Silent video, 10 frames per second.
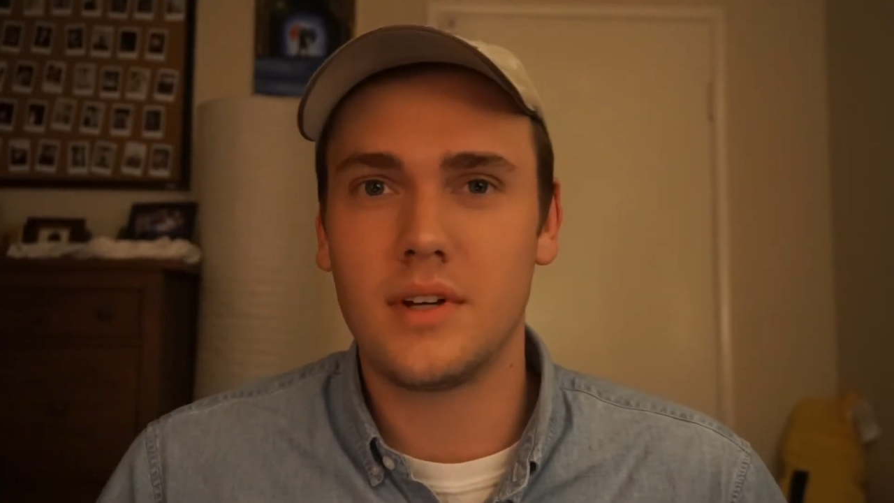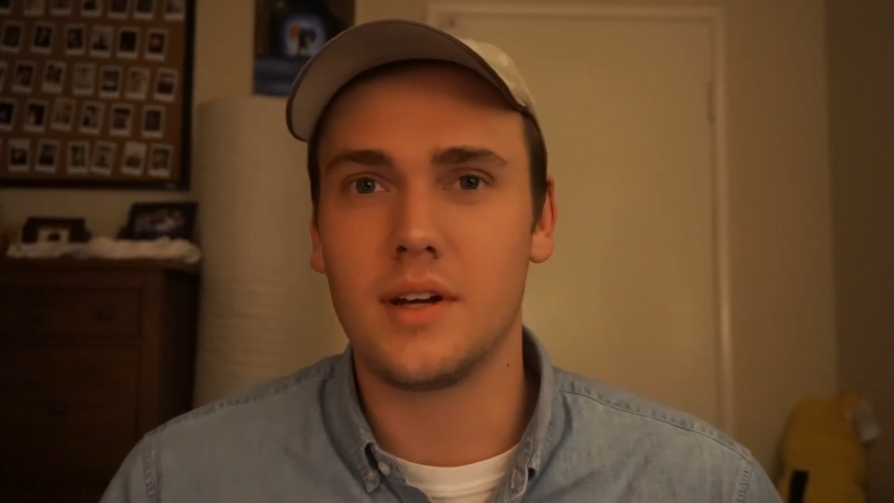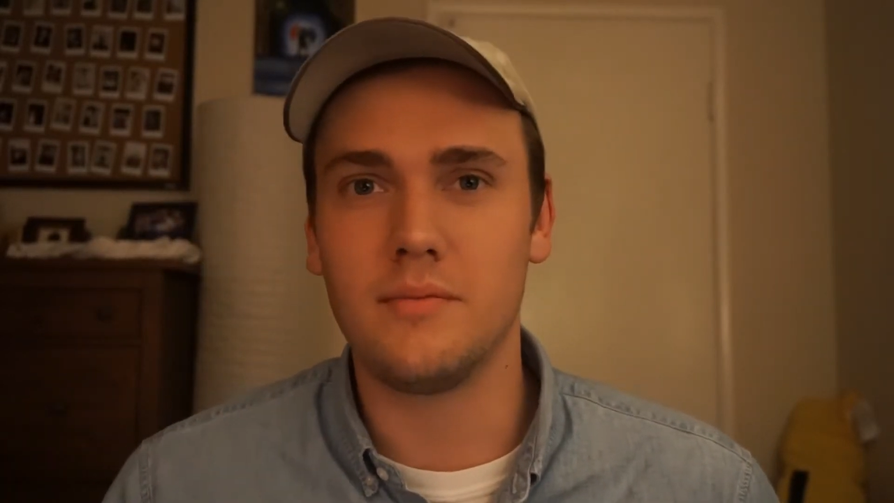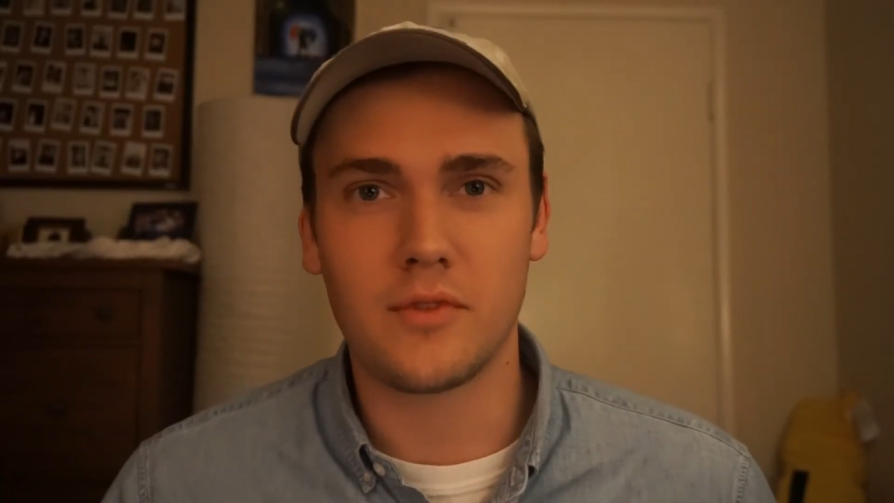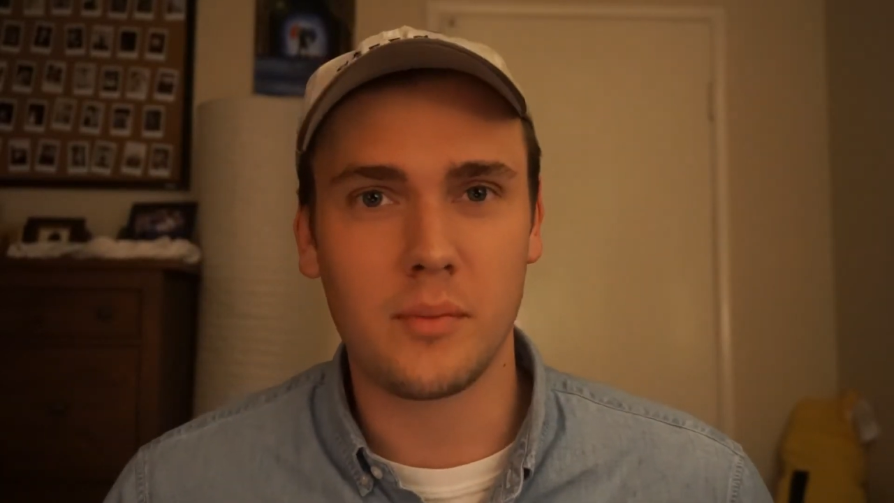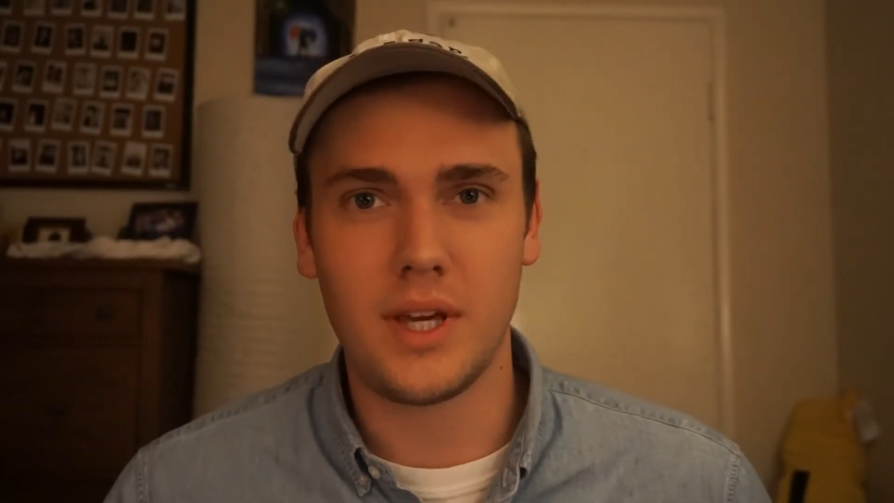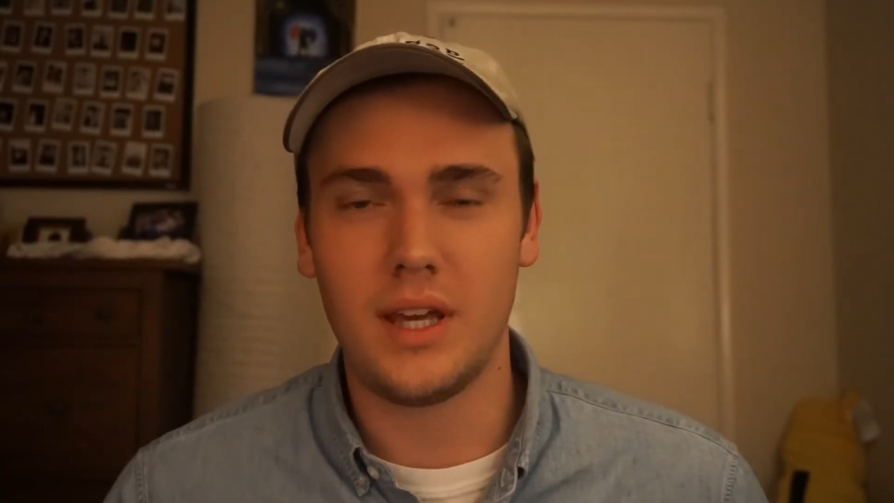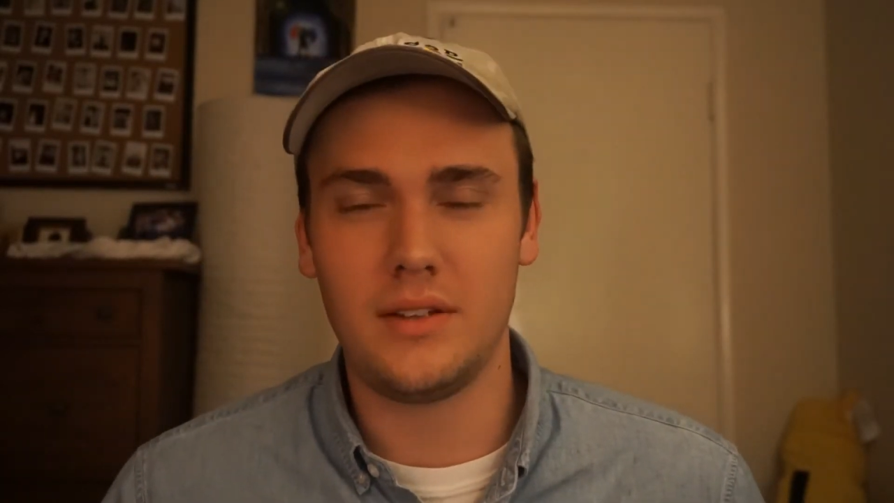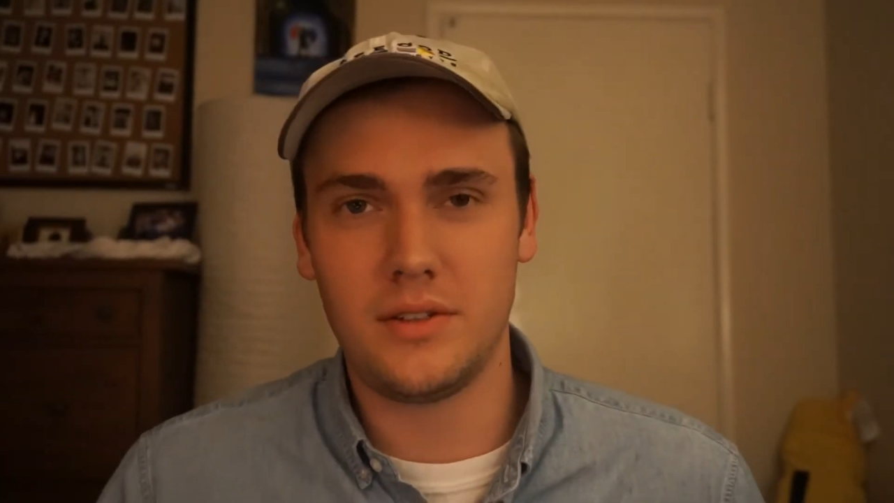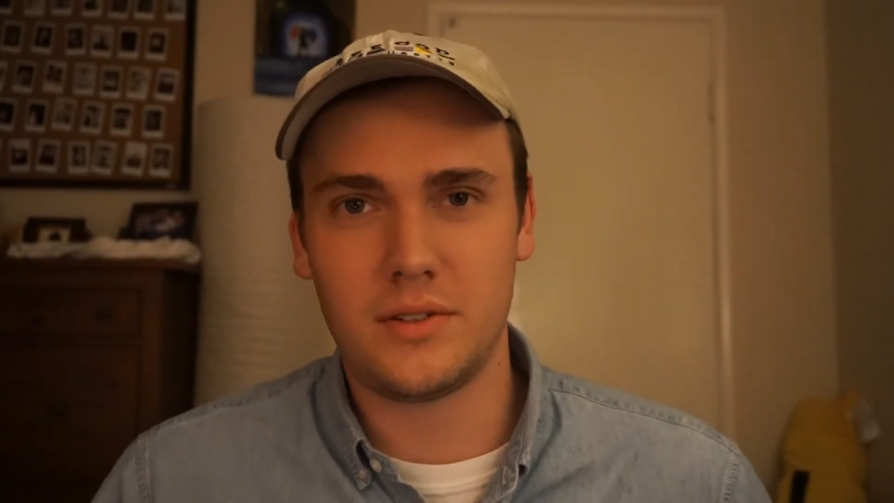I'm from
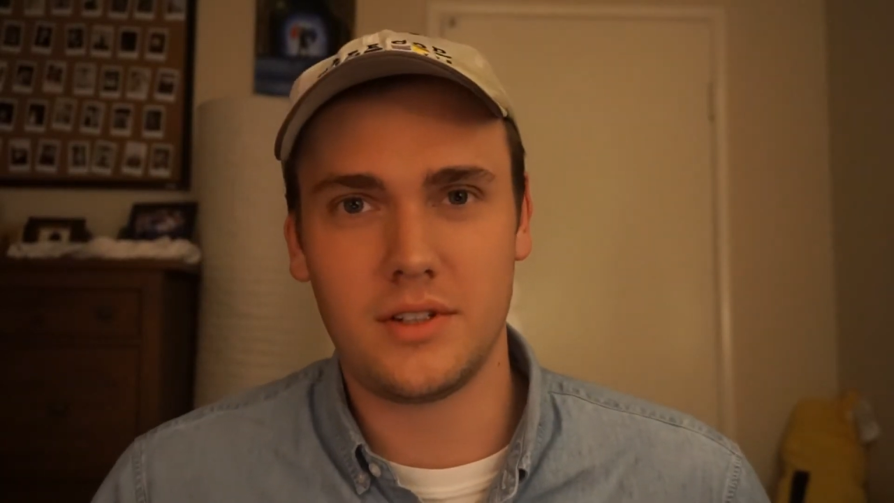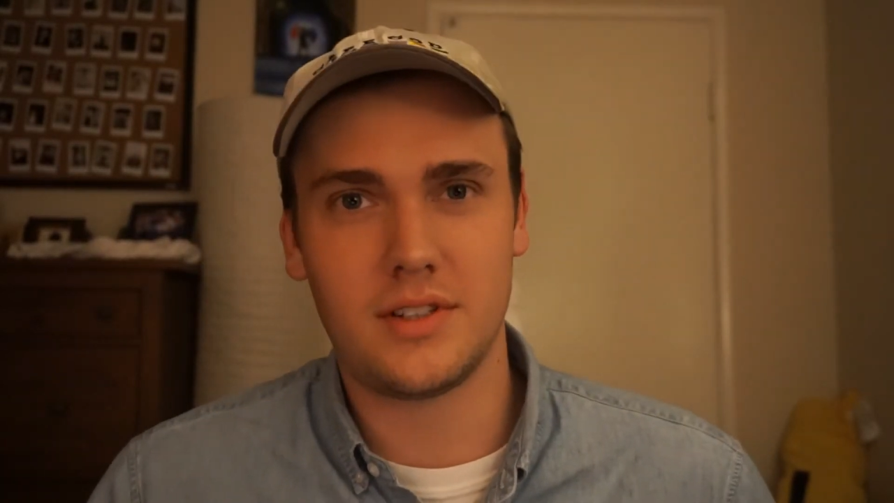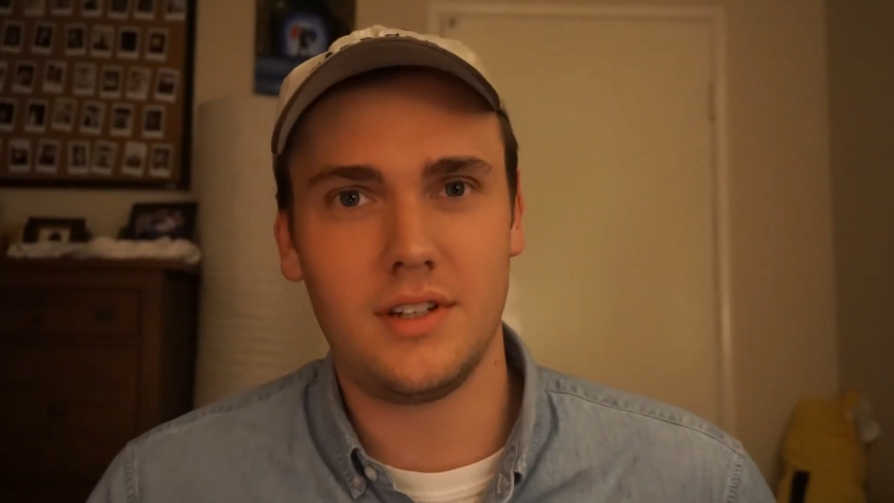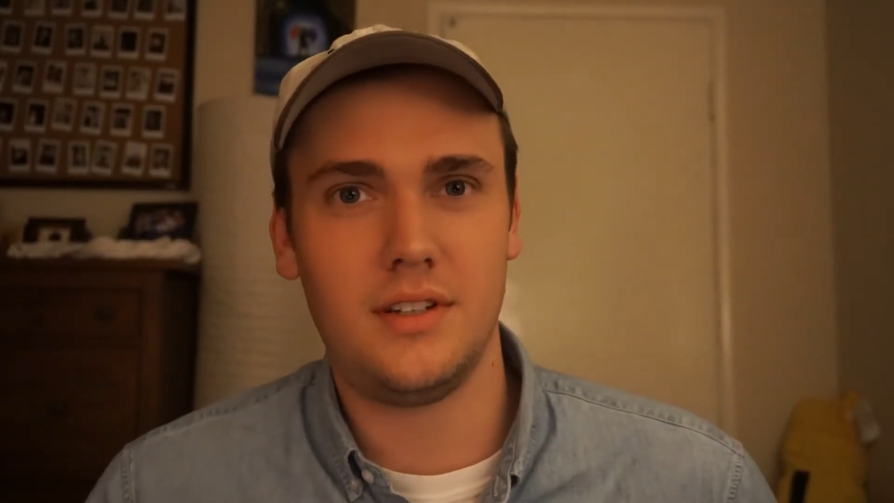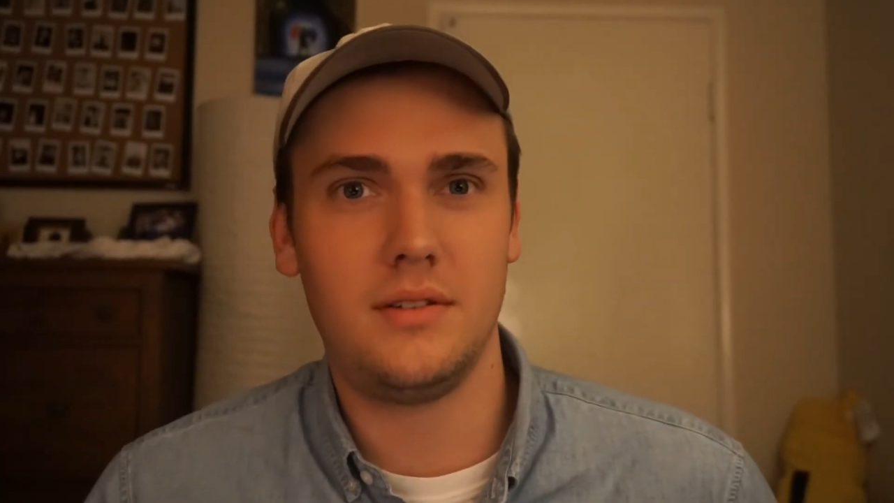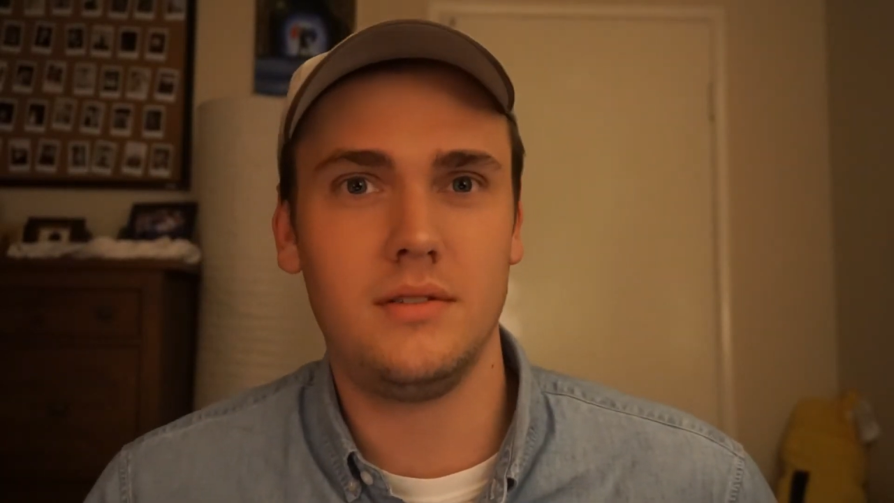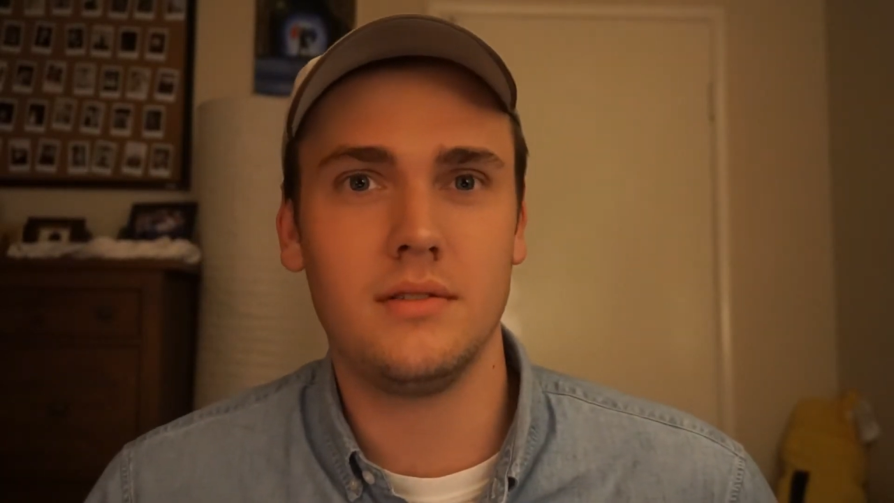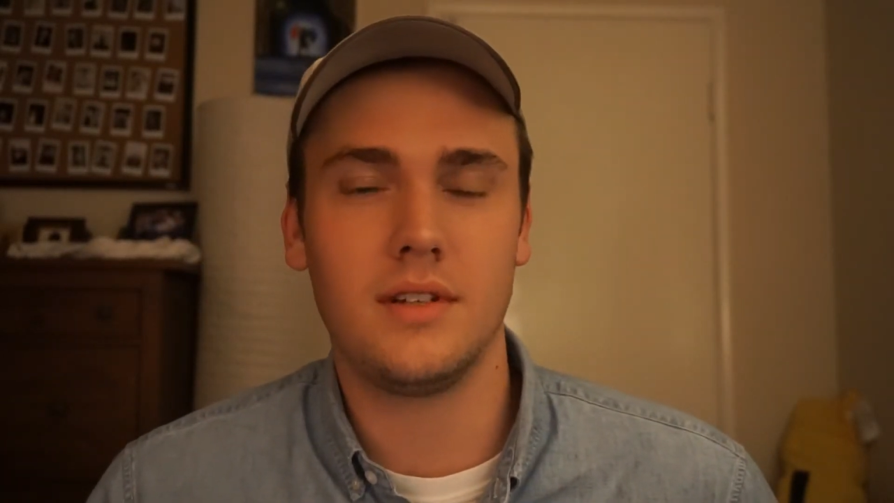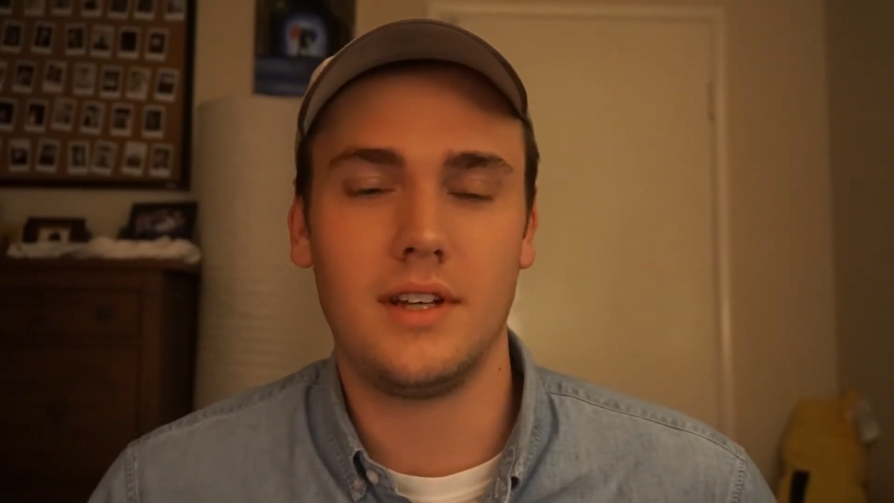Kansas, just like you,